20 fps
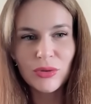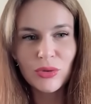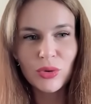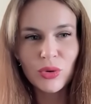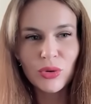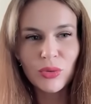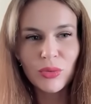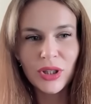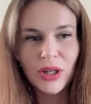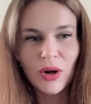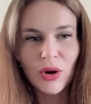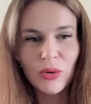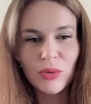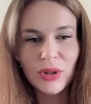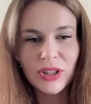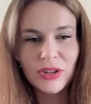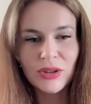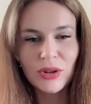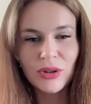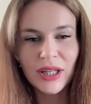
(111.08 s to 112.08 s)
a rule, we
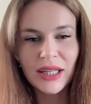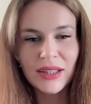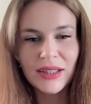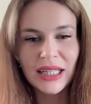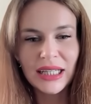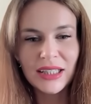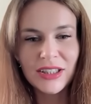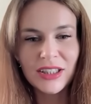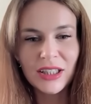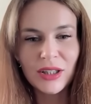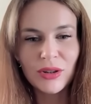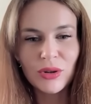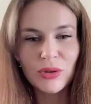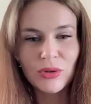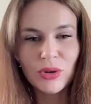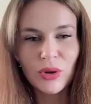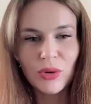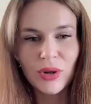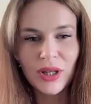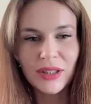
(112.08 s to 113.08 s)
always look at day zero
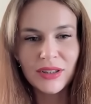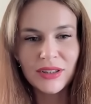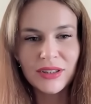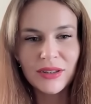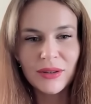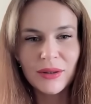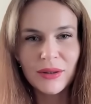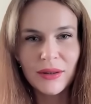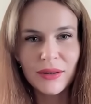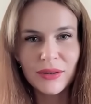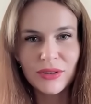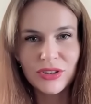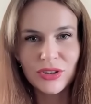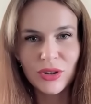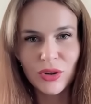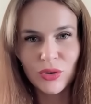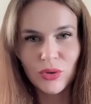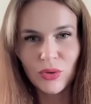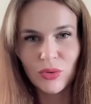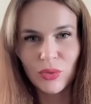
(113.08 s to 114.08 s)
ROAS.
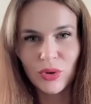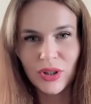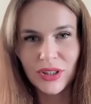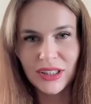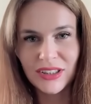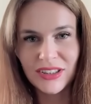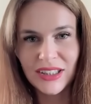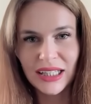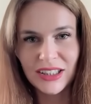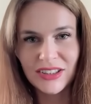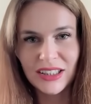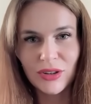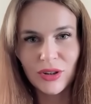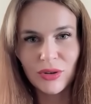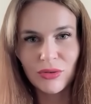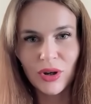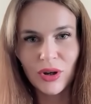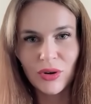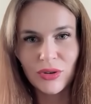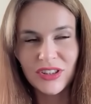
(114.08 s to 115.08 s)
So what is day zero
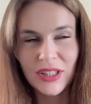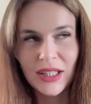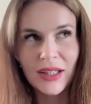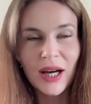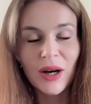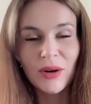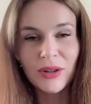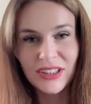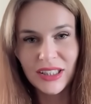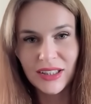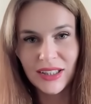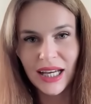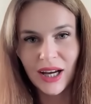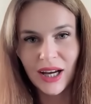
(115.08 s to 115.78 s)
ROAS and how is it